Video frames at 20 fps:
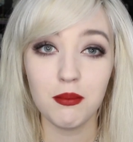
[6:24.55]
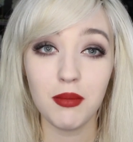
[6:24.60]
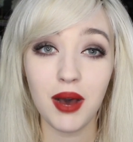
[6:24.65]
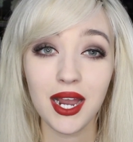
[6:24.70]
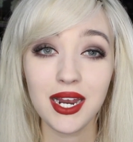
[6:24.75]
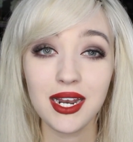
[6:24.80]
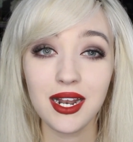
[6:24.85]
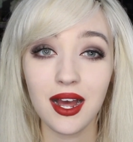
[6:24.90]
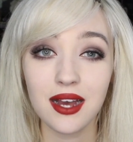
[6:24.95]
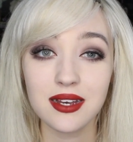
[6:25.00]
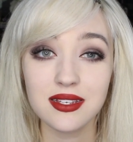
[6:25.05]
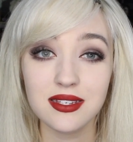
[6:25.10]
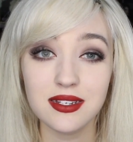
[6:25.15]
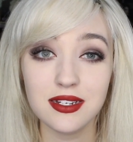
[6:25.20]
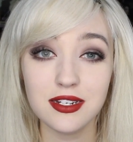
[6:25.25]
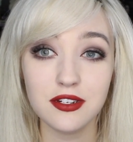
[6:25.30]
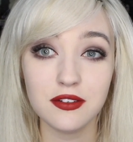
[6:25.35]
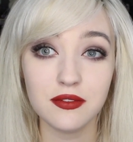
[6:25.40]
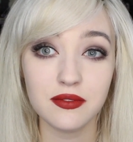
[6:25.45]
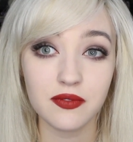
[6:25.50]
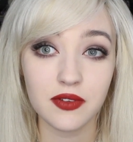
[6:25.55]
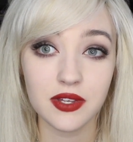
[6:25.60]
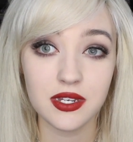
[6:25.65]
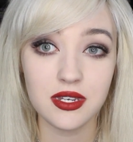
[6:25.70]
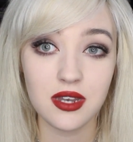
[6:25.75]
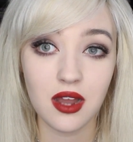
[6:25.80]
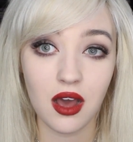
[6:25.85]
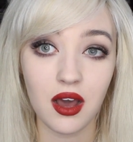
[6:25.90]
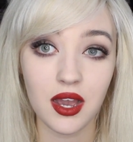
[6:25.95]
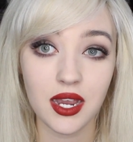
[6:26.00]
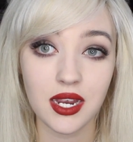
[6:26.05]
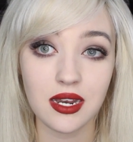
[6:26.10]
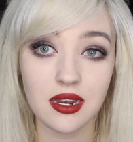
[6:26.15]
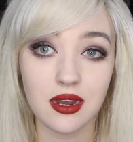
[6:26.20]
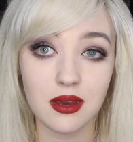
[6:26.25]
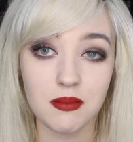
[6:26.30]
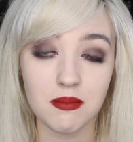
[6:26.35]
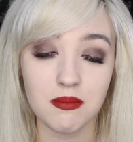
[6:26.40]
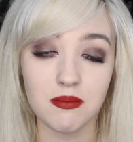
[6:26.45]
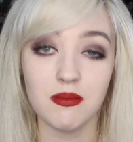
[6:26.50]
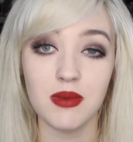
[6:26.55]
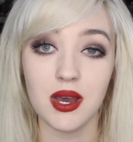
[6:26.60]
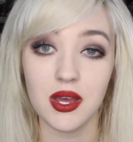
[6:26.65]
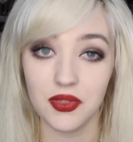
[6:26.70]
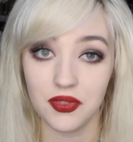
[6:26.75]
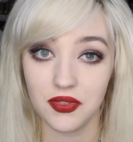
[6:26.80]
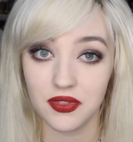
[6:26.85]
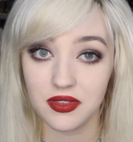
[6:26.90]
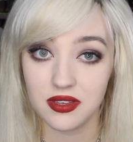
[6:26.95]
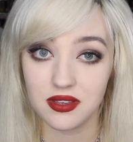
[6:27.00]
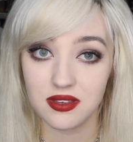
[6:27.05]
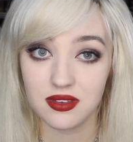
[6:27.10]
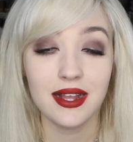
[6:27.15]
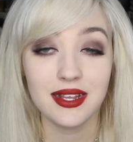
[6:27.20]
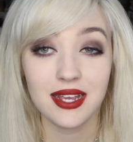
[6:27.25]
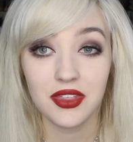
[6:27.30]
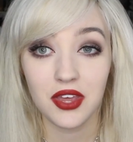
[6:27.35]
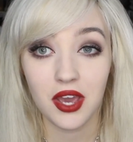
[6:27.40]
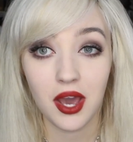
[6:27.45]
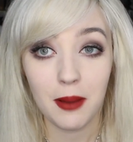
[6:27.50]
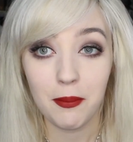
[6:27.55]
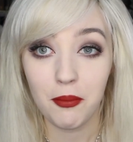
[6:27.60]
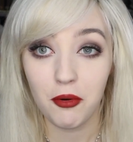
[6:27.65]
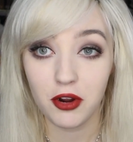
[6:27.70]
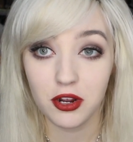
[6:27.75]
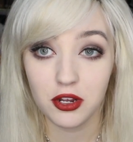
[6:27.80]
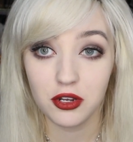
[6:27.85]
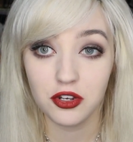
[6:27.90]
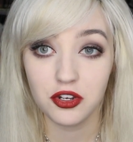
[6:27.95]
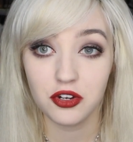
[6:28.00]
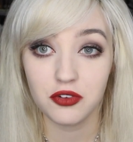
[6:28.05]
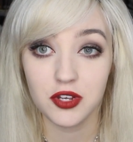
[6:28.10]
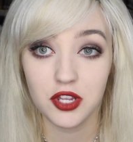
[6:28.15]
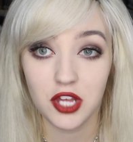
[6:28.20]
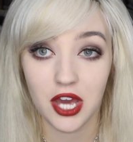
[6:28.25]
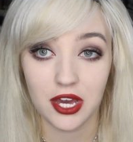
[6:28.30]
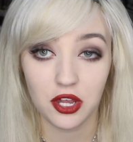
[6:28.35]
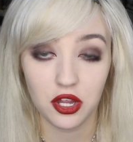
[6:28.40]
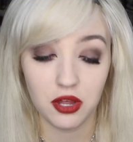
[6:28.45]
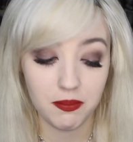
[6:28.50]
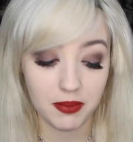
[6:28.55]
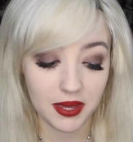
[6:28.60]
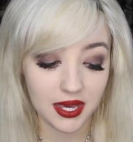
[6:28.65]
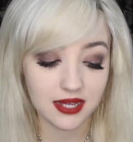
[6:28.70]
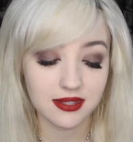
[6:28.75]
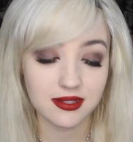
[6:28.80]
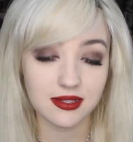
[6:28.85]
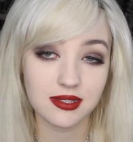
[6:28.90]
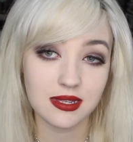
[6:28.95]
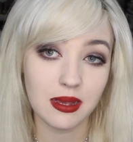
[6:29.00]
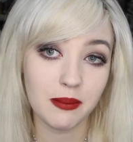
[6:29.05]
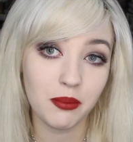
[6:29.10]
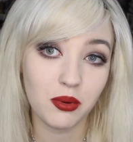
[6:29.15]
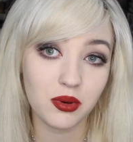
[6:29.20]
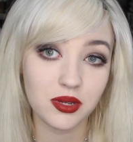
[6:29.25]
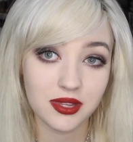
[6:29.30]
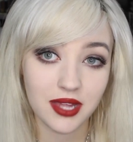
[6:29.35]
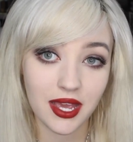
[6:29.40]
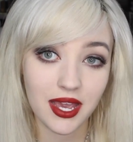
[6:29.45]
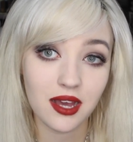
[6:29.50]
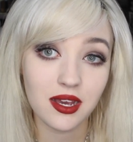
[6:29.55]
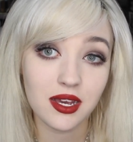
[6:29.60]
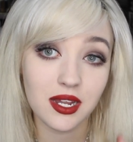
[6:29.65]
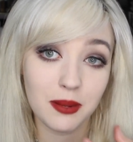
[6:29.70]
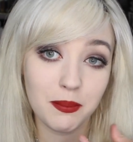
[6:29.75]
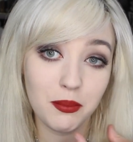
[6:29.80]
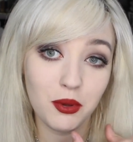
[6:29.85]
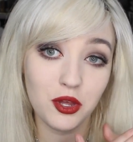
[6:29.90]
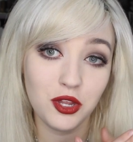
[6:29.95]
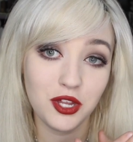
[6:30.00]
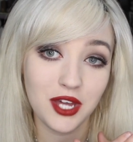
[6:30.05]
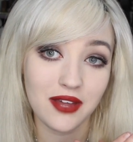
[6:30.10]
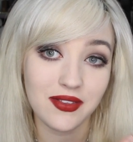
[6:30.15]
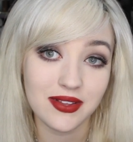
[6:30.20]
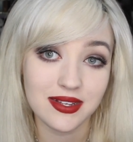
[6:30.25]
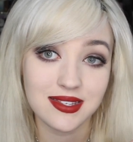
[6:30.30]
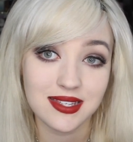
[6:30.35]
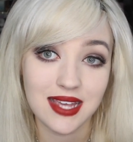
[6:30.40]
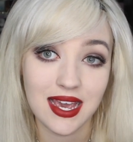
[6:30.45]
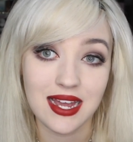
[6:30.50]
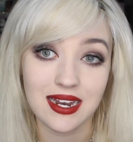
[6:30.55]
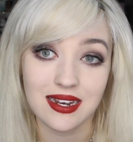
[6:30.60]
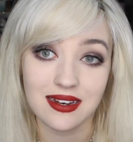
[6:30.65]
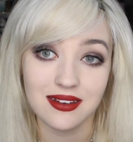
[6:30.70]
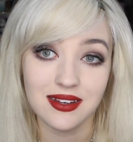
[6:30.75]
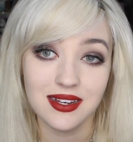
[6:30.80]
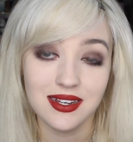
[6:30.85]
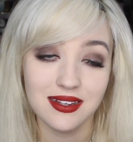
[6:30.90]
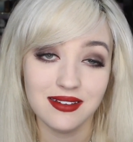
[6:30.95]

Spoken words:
Mine lasted for 9 months. And yeah, they are prone to rejection because at some point they are going to push out the skin.